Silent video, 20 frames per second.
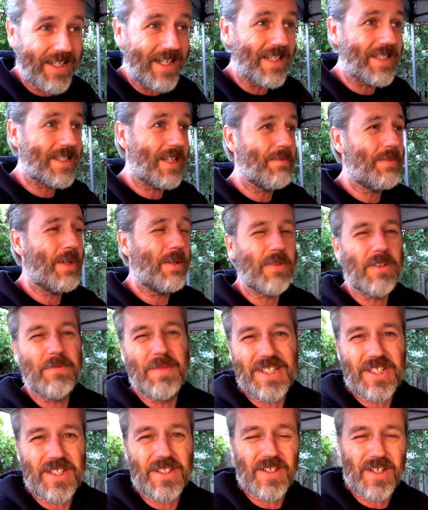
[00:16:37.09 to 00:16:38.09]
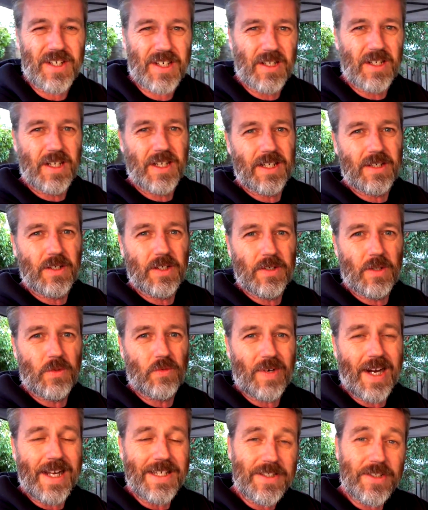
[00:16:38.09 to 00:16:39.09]
Now some people have mentioned like a
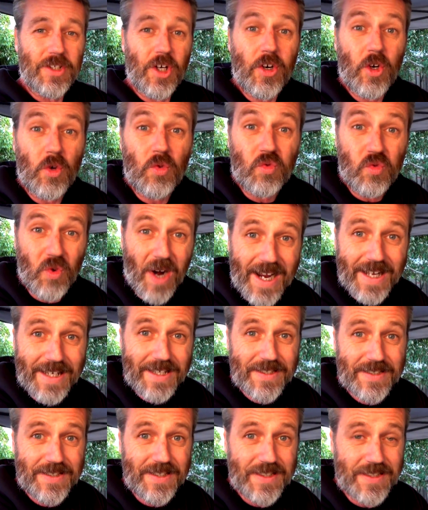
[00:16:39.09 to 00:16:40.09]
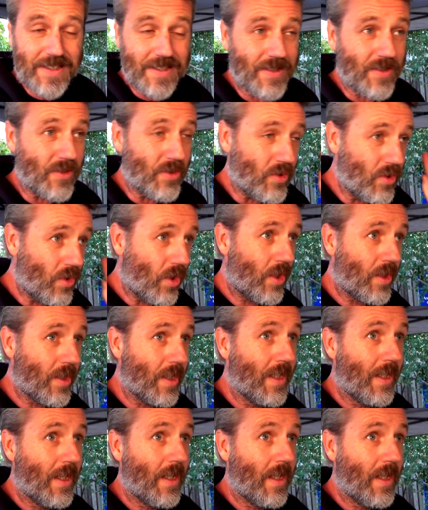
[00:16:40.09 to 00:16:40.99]
it's not a race, this is not